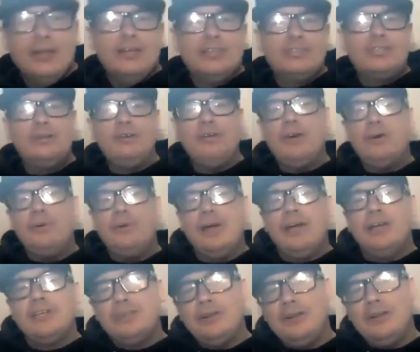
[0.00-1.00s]
So yo,
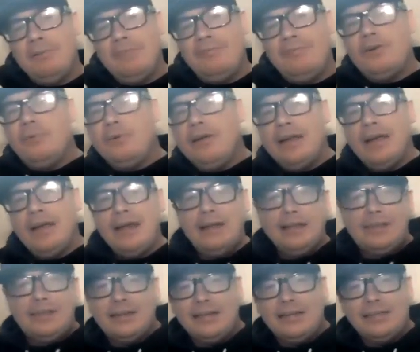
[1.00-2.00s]
so before we get
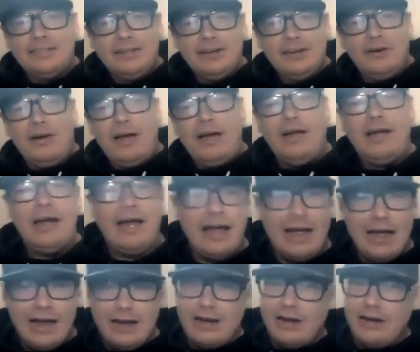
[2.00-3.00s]
into this, you know, I,
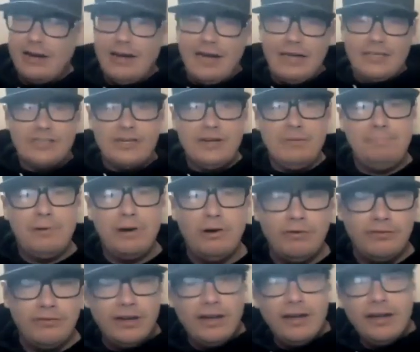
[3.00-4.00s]
I, I gotta ask you
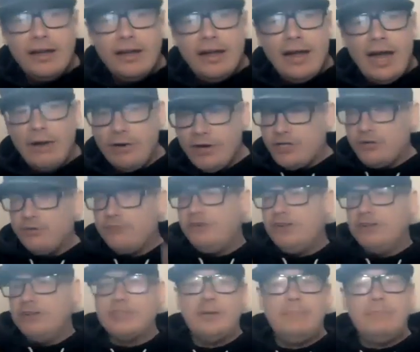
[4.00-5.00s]
both: How did you
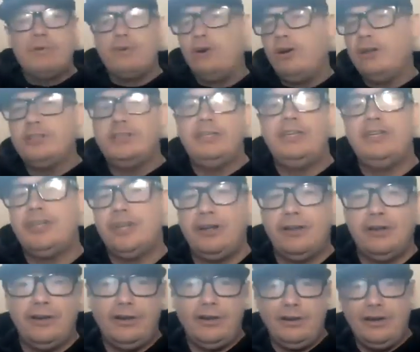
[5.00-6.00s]
first come across each
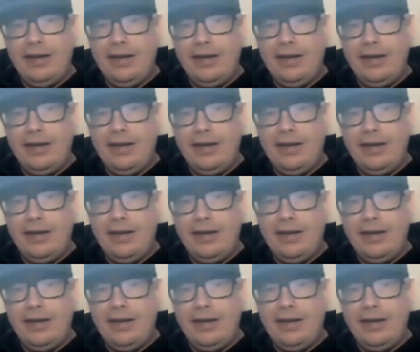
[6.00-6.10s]
other?